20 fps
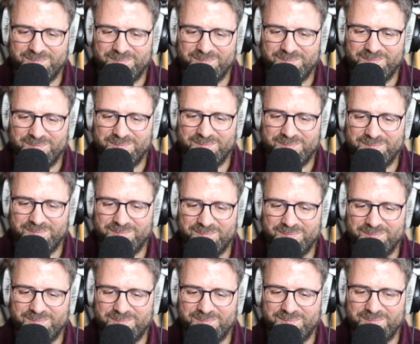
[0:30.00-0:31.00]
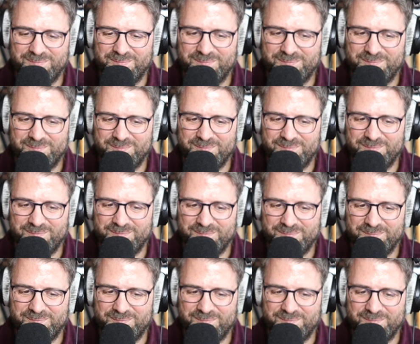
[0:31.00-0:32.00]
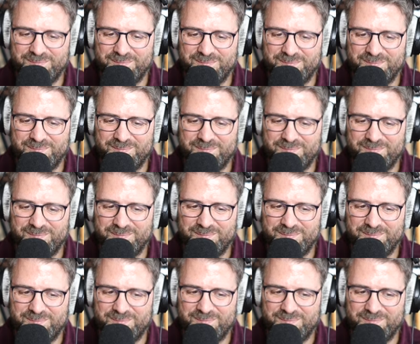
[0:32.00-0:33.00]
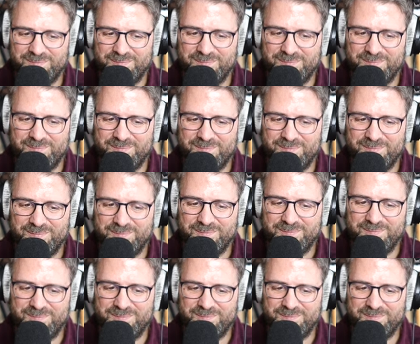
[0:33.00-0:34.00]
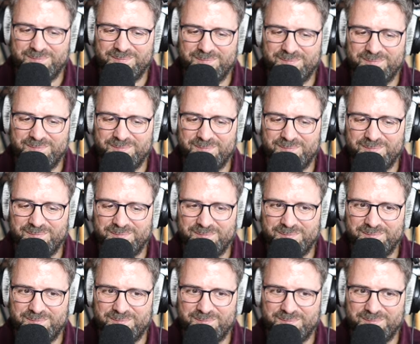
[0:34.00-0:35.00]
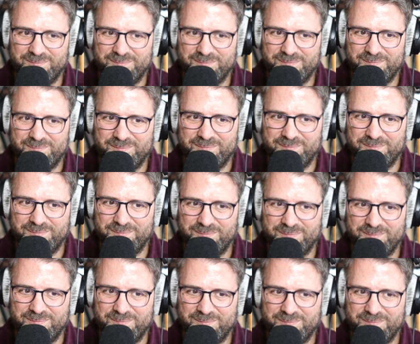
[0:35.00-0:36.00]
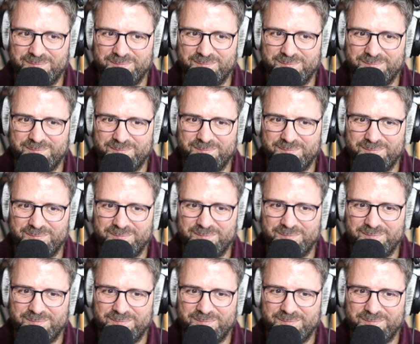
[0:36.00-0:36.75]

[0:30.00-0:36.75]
The person shown says nothing.